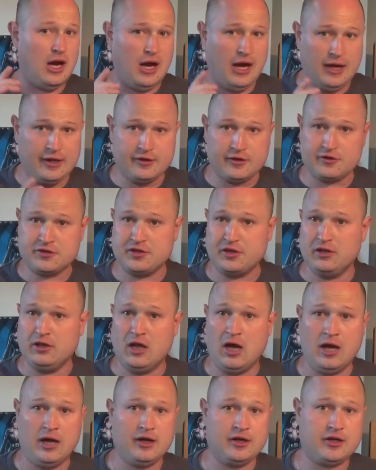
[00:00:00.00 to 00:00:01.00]
and there's a
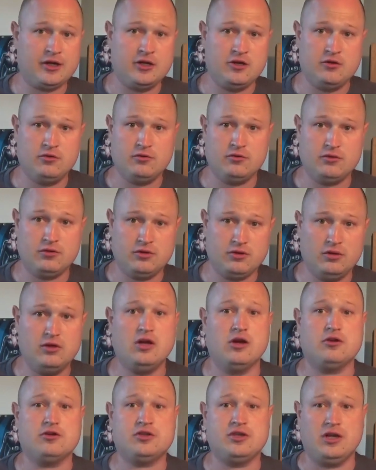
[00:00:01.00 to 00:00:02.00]
lot of
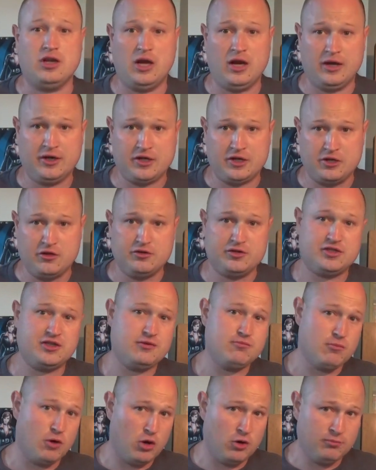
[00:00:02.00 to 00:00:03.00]
cutesy
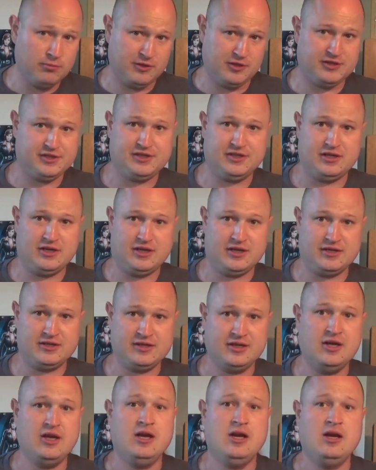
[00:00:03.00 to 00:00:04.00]
moments in it.
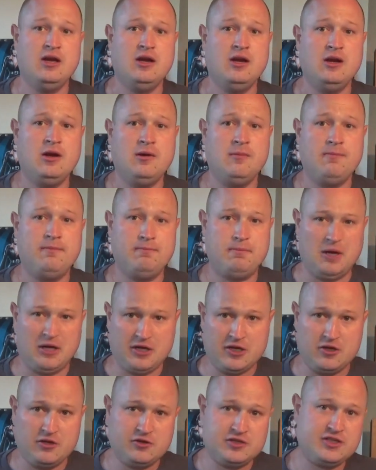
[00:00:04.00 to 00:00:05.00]
But
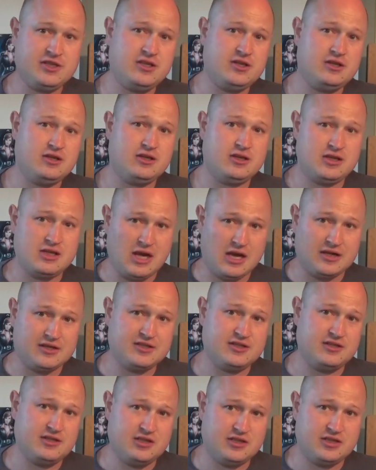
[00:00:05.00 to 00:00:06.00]
cutesy
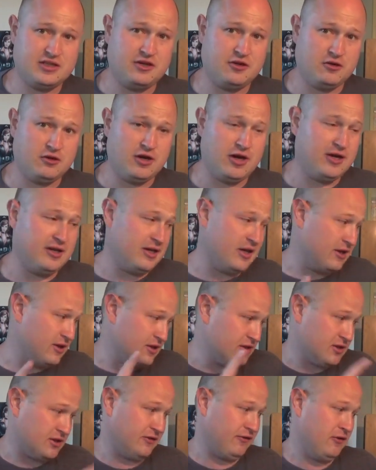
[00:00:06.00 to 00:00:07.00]
doesn't deteriorate that
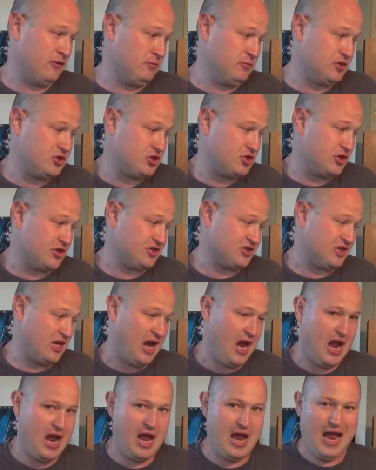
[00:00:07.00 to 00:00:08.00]
this film is
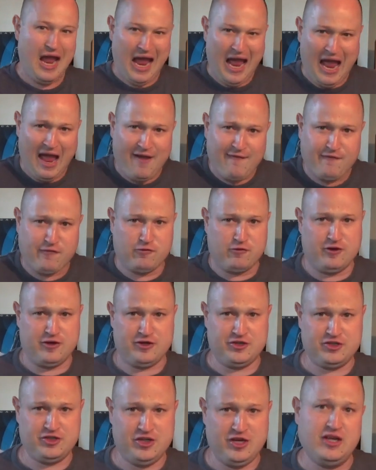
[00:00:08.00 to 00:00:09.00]
just
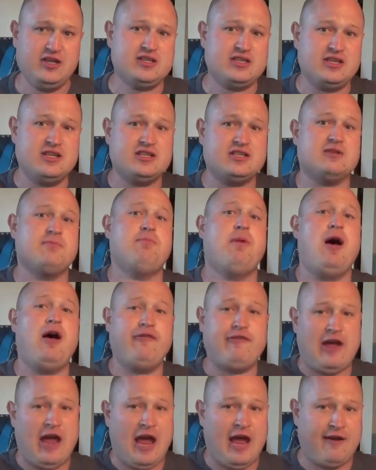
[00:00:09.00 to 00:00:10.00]
average. It's
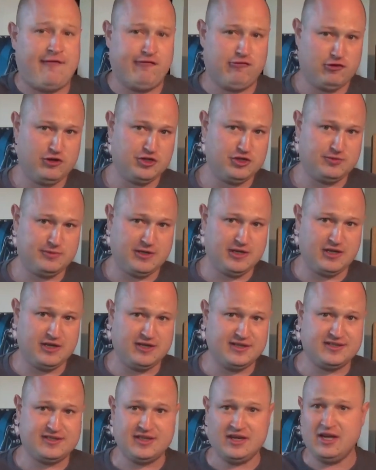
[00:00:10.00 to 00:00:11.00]
above average
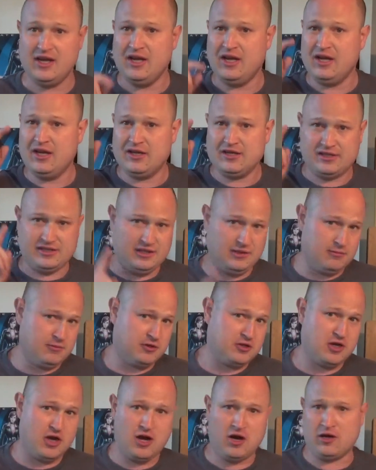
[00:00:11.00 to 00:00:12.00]
because
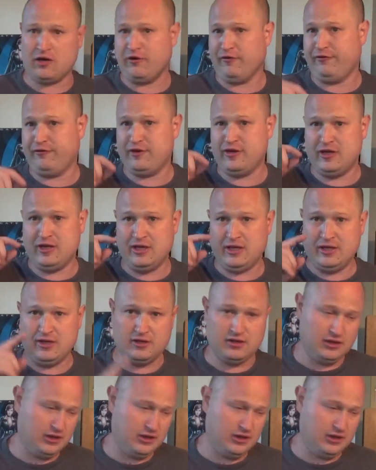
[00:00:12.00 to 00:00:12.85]
cinematography,